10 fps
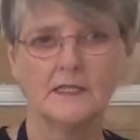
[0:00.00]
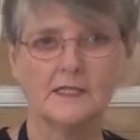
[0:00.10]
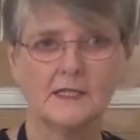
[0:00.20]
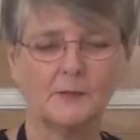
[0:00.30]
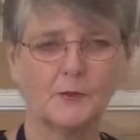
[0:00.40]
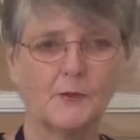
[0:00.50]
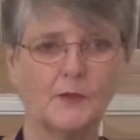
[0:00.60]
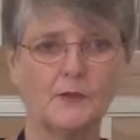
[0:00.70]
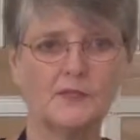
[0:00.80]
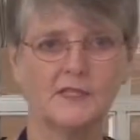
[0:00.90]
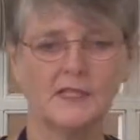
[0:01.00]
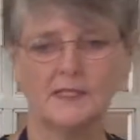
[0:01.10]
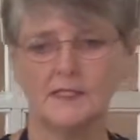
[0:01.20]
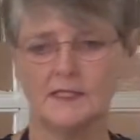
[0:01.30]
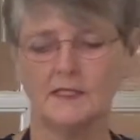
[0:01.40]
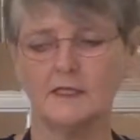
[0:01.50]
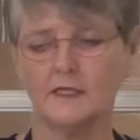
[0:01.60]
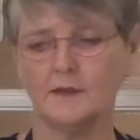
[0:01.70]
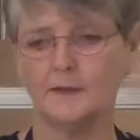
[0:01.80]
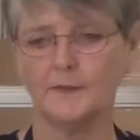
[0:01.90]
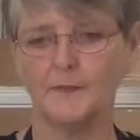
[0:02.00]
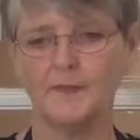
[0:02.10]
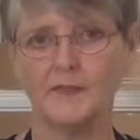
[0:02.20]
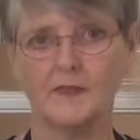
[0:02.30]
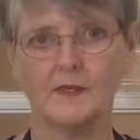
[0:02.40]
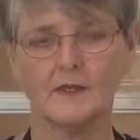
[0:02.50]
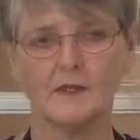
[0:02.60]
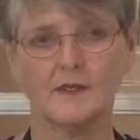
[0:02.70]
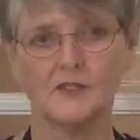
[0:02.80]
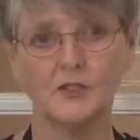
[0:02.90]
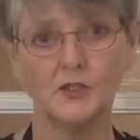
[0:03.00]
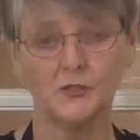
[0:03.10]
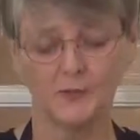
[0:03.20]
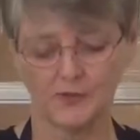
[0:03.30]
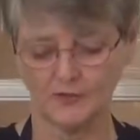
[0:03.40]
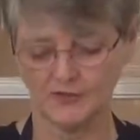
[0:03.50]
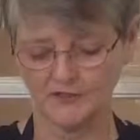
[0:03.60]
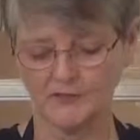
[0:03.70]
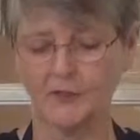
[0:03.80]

summer rolls and in sushi rolls.